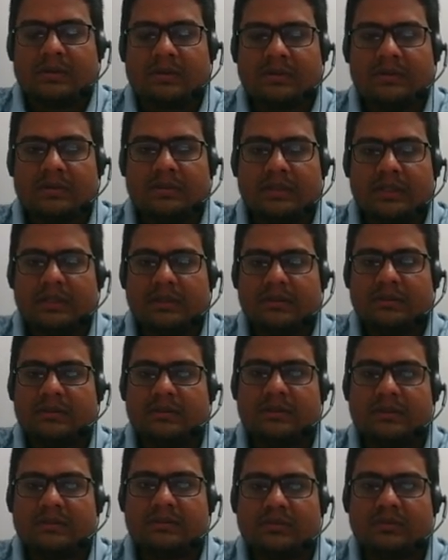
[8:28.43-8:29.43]
Then
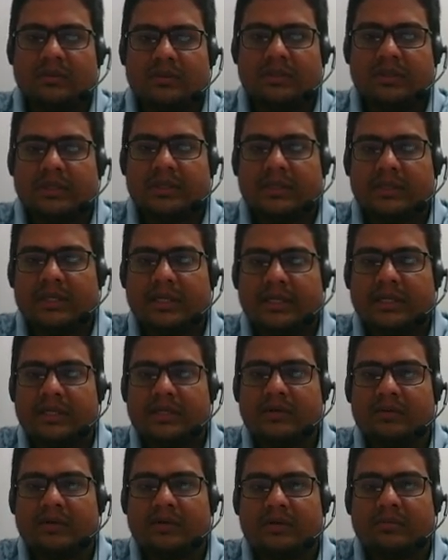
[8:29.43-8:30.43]
it is told that
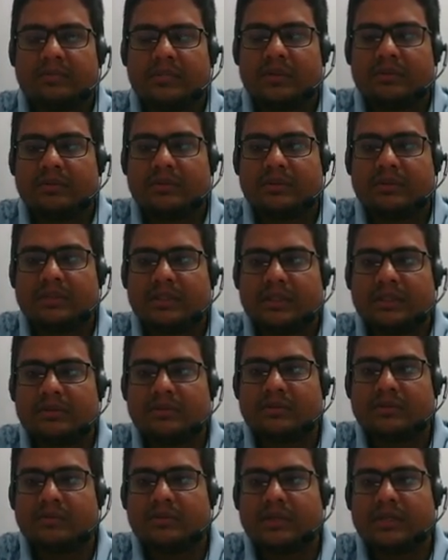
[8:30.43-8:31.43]
81 power sin
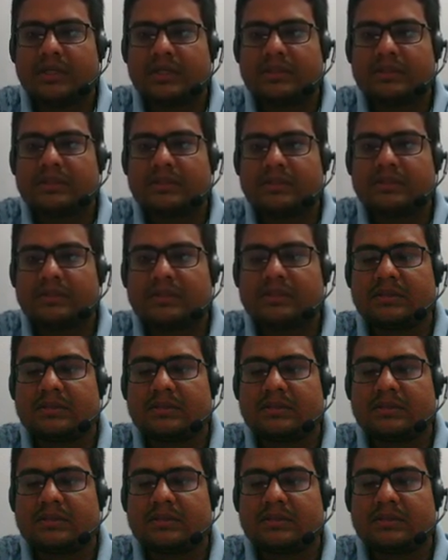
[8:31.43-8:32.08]
square x